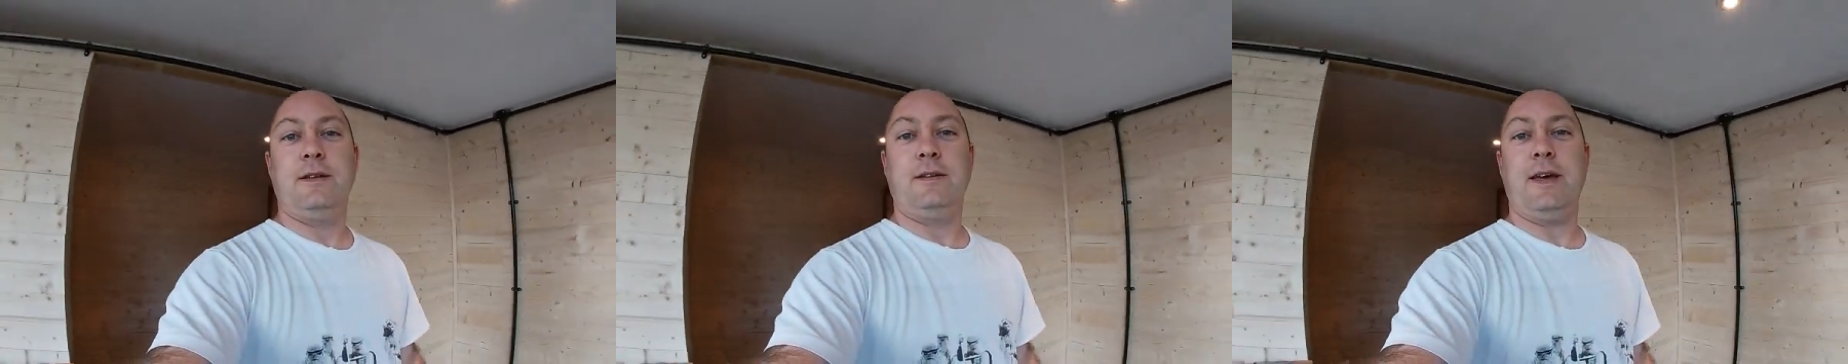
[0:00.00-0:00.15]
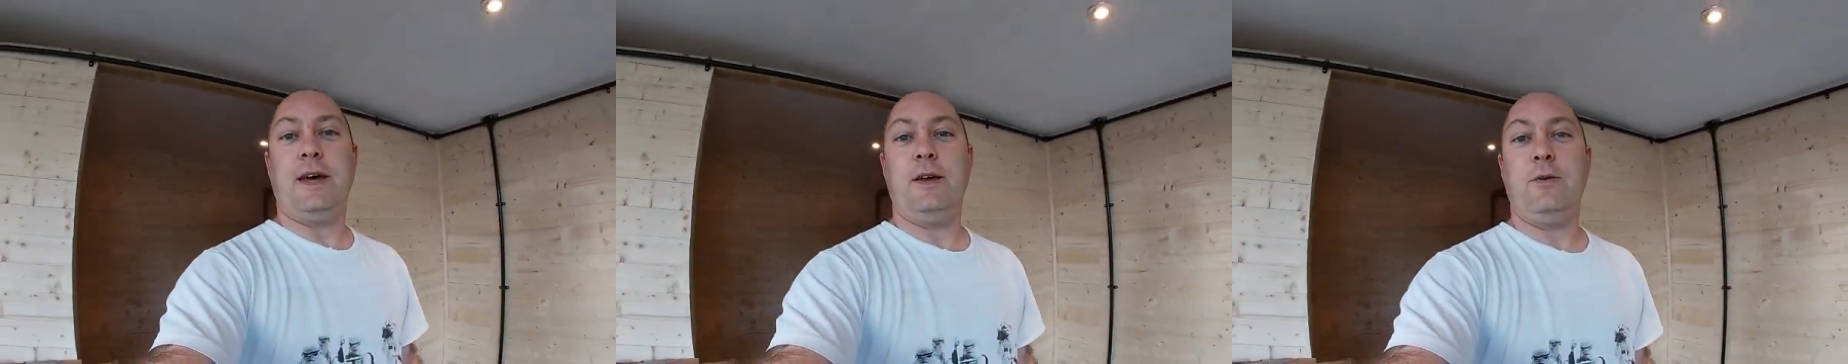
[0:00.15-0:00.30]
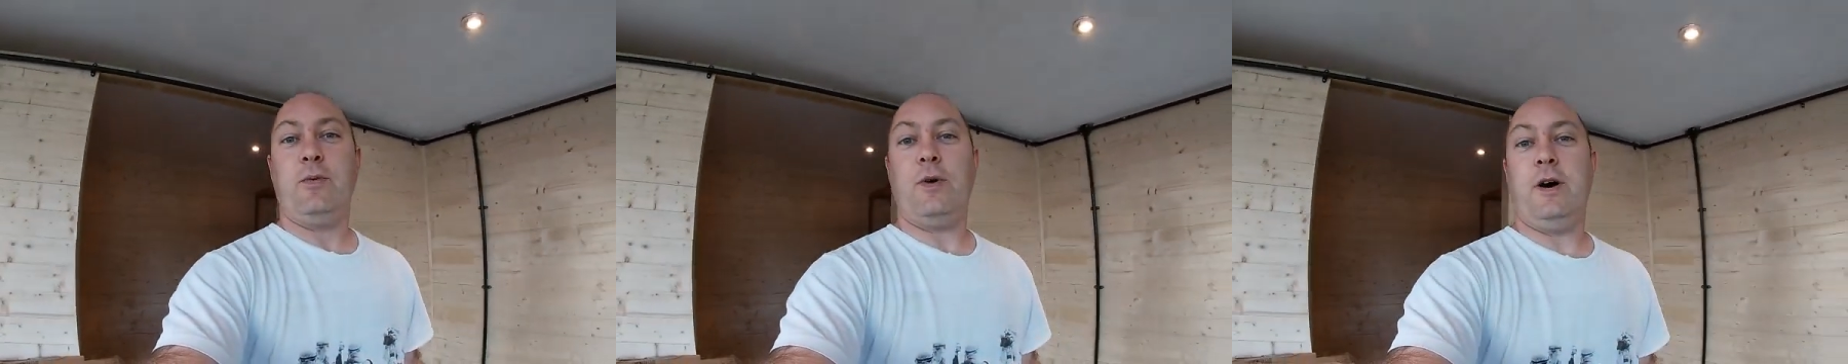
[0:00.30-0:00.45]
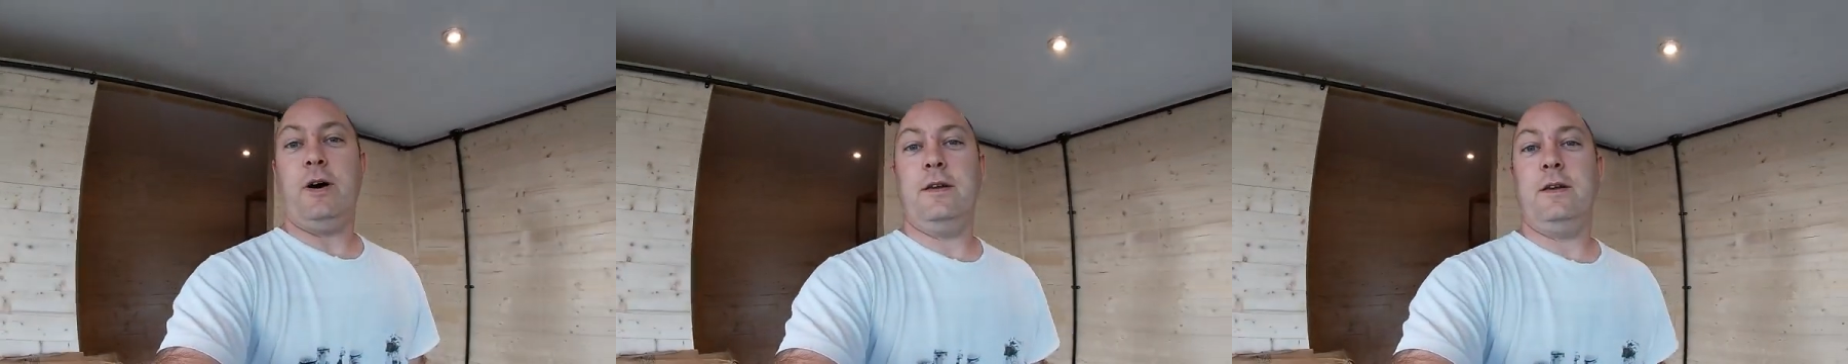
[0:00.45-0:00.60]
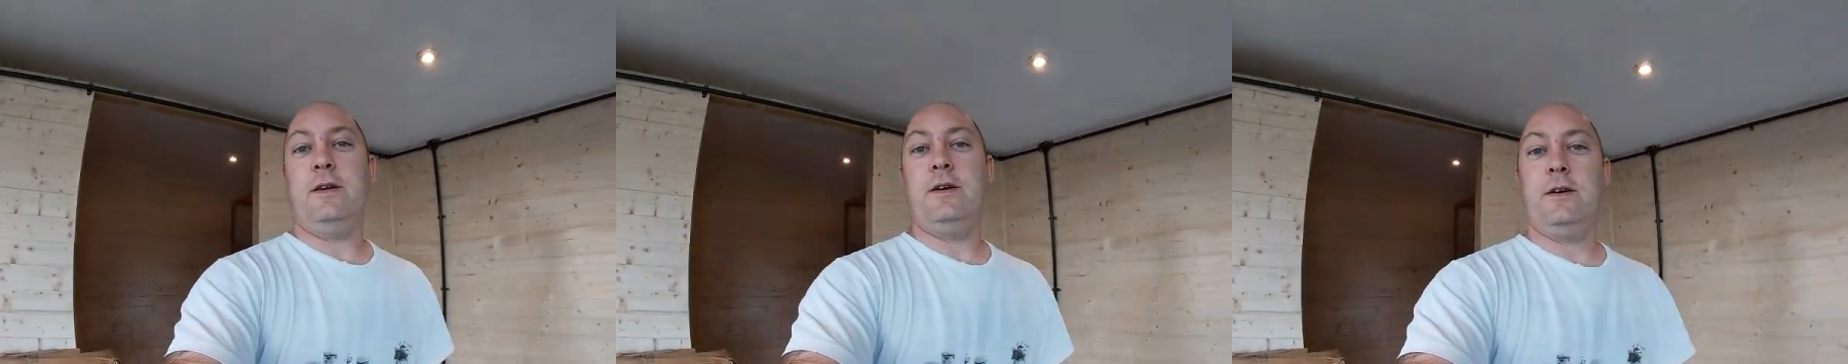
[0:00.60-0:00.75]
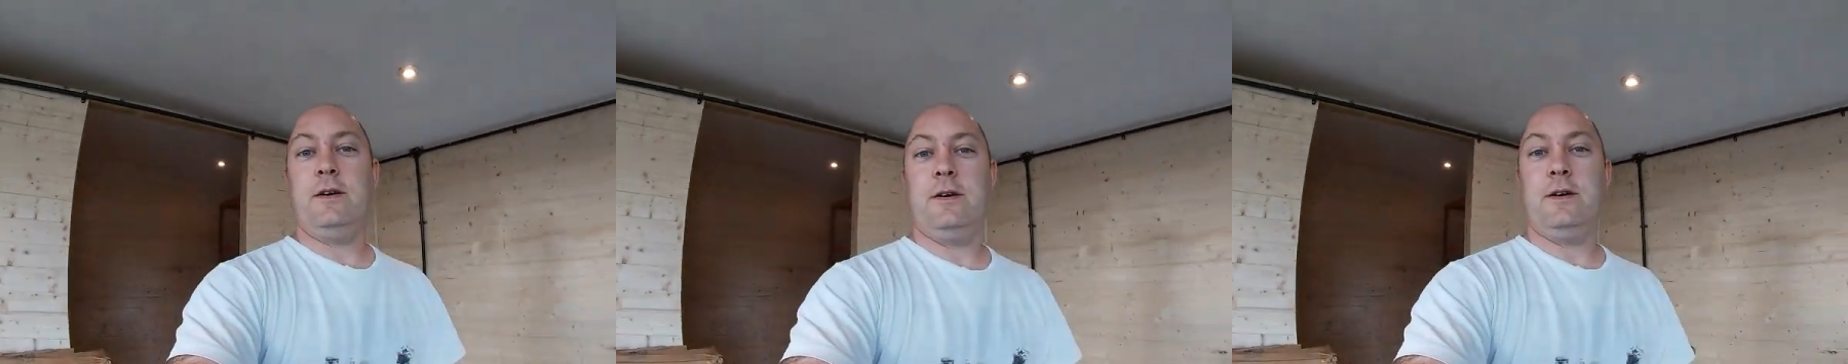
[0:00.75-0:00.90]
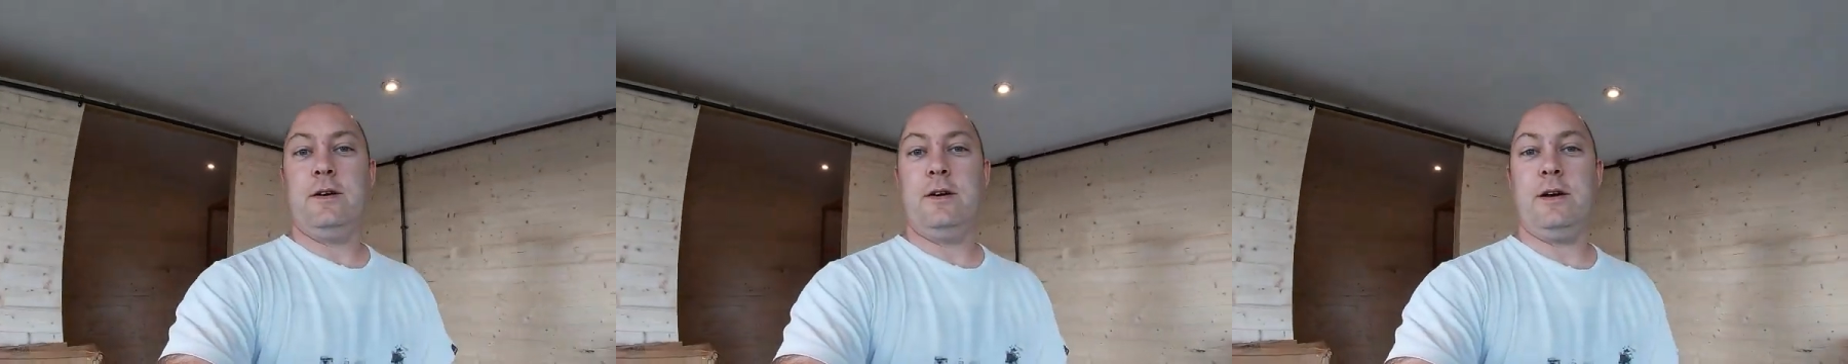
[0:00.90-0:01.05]
day one
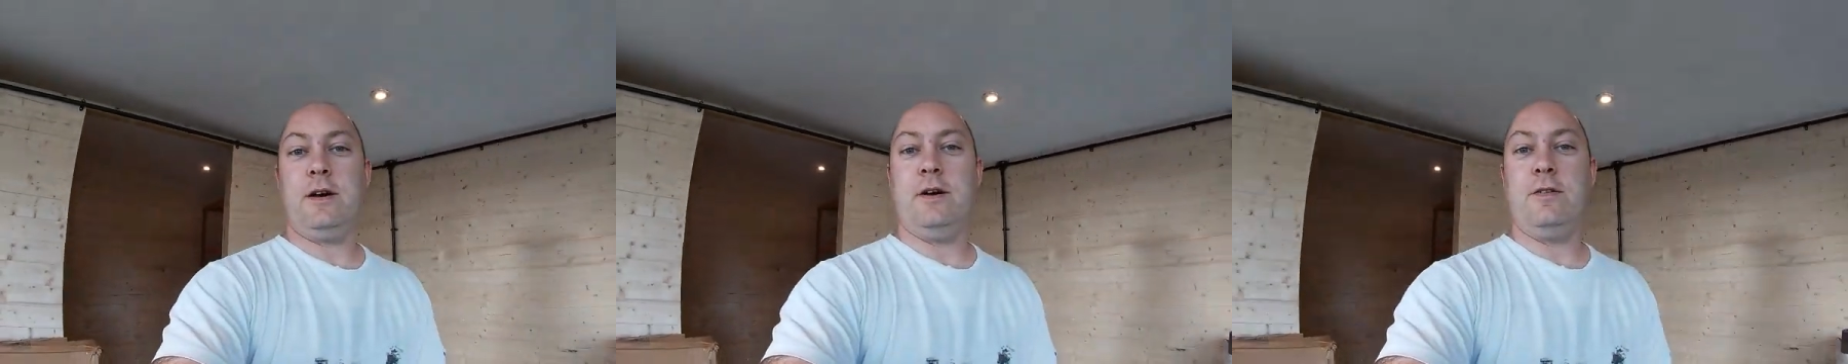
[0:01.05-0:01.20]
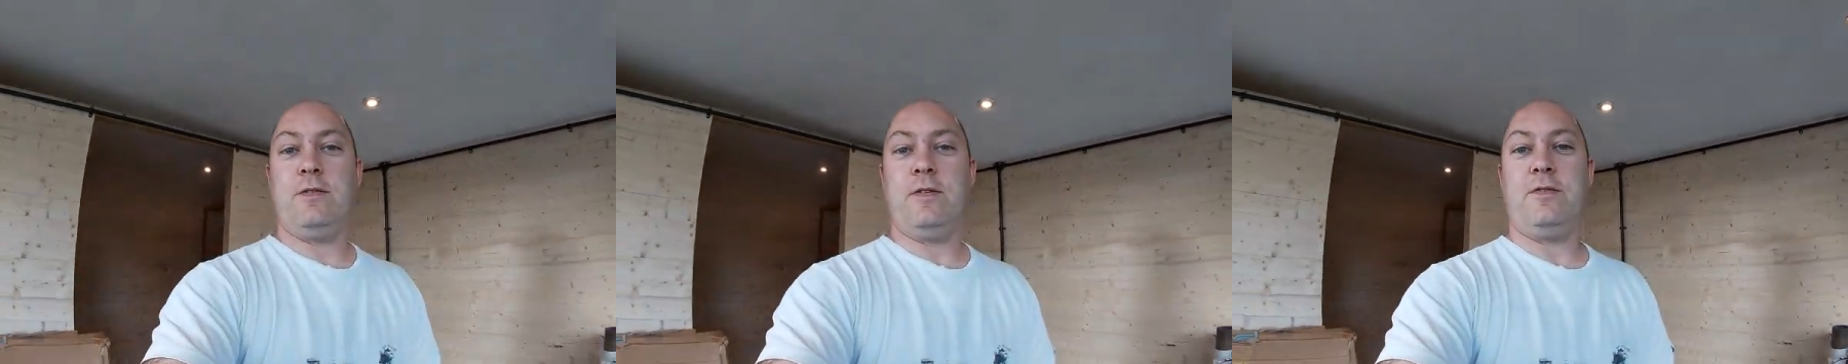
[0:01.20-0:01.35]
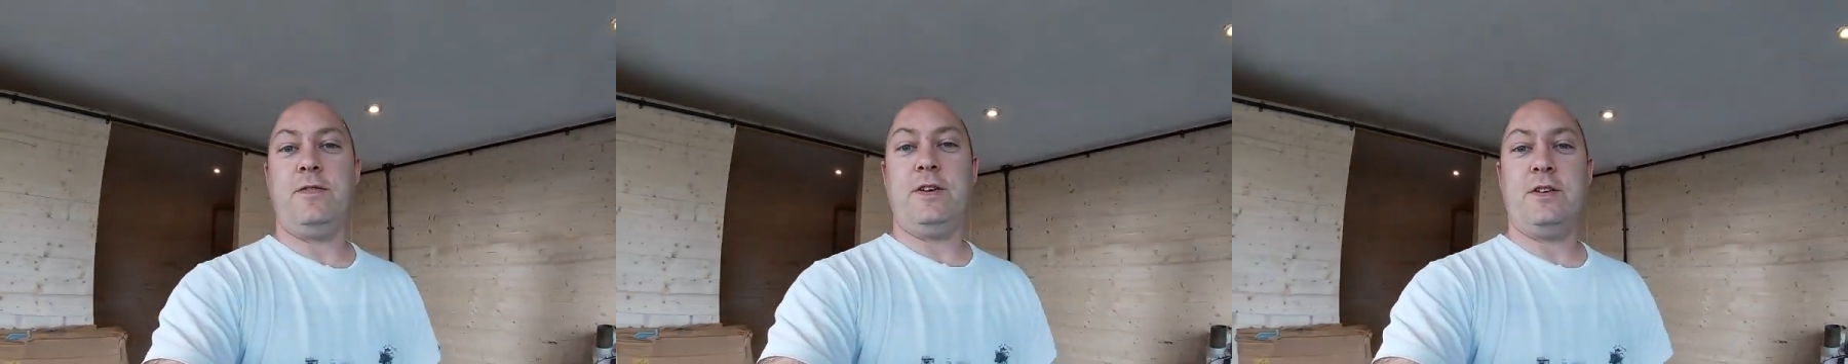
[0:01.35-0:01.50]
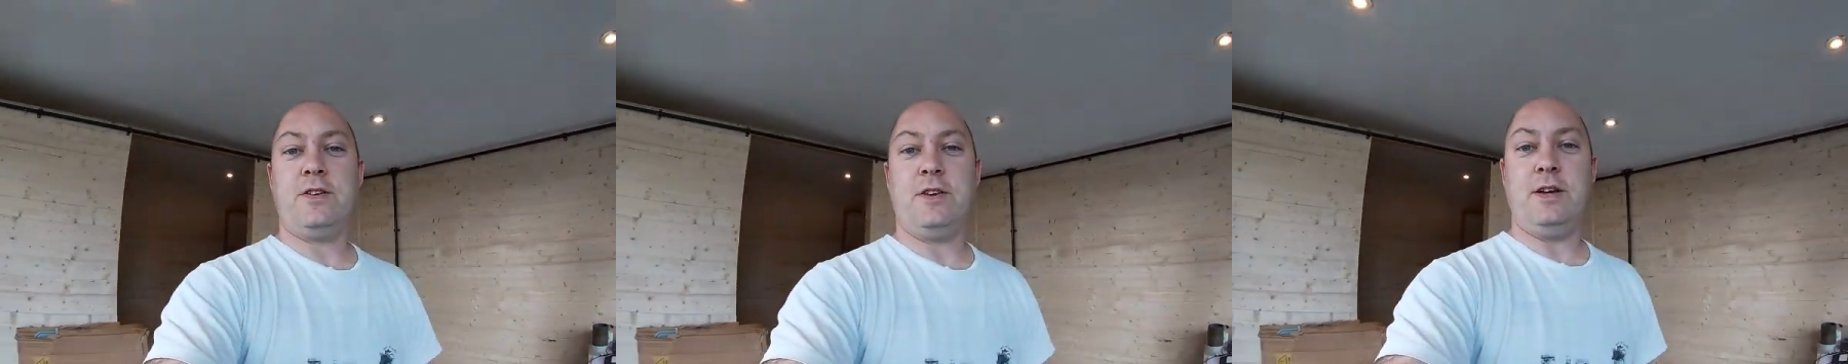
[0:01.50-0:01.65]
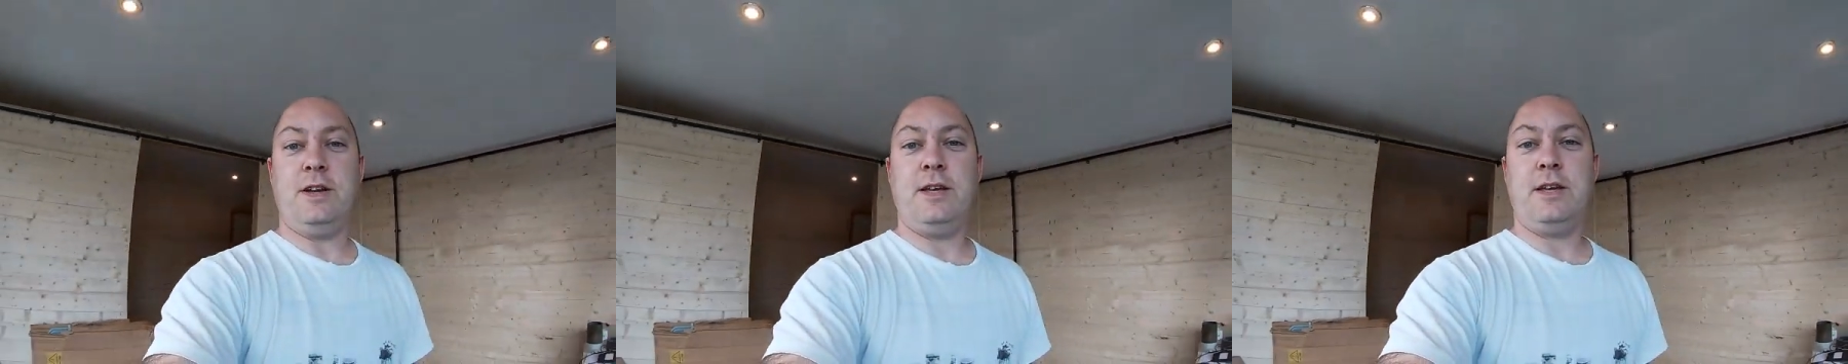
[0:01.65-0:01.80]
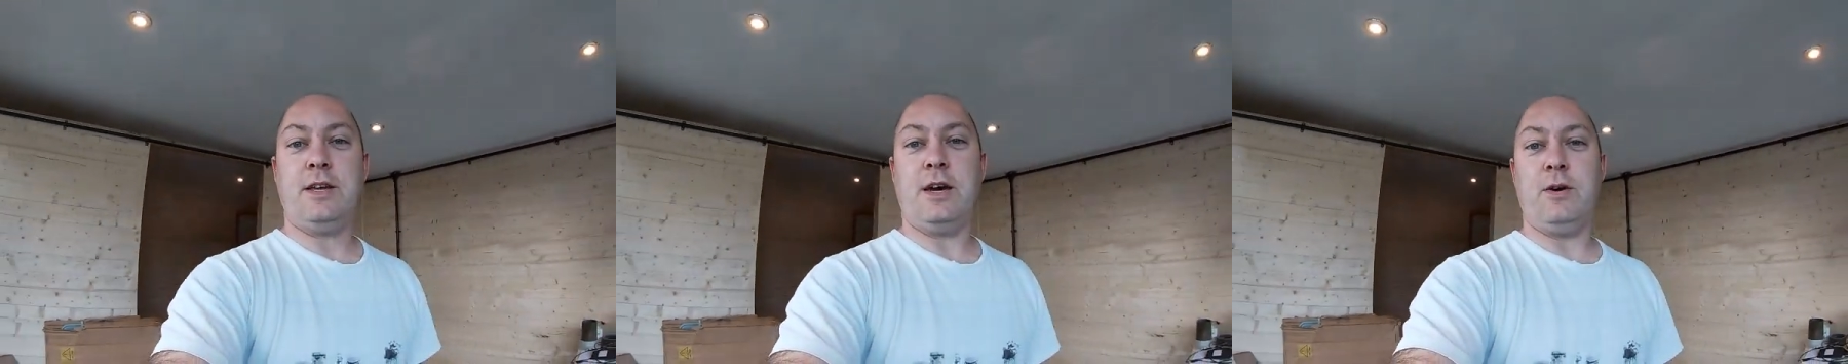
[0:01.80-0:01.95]
of officially